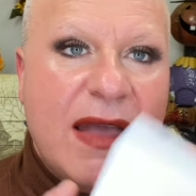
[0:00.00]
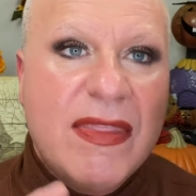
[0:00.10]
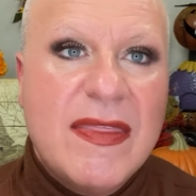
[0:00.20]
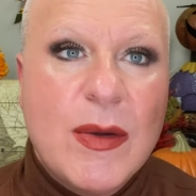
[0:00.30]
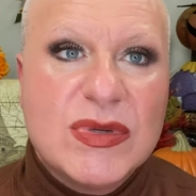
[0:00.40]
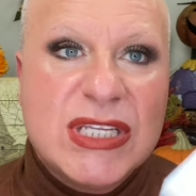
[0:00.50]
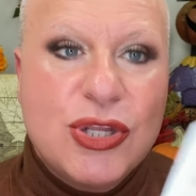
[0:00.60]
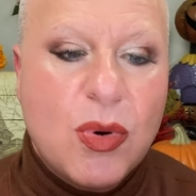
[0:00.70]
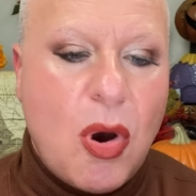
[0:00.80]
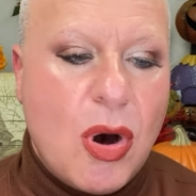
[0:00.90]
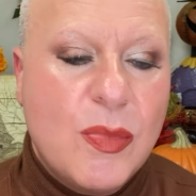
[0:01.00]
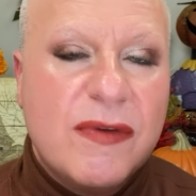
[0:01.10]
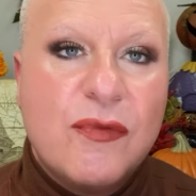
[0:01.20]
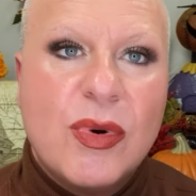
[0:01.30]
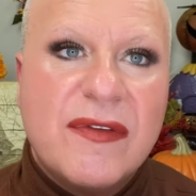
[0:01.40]
and then they will send you a card
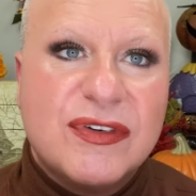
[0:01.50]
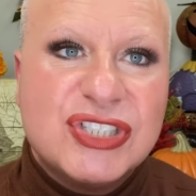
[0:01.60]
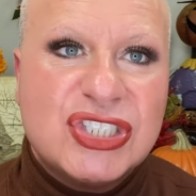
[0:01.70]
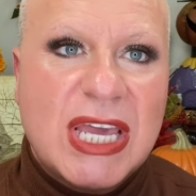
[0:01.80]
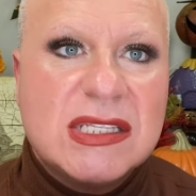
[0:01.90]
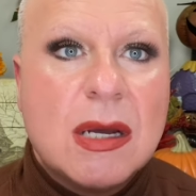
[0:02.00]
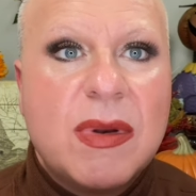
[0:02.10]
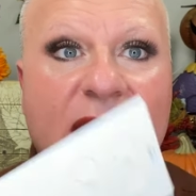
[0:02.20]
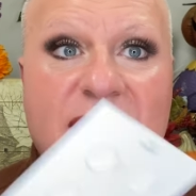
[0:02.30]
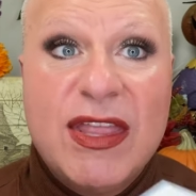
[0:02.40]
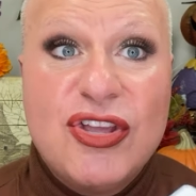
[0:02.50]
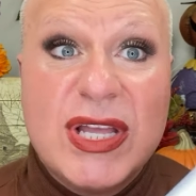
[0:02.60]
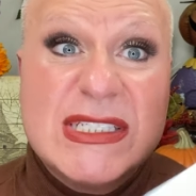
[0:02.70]
with four different shades on it, and then you can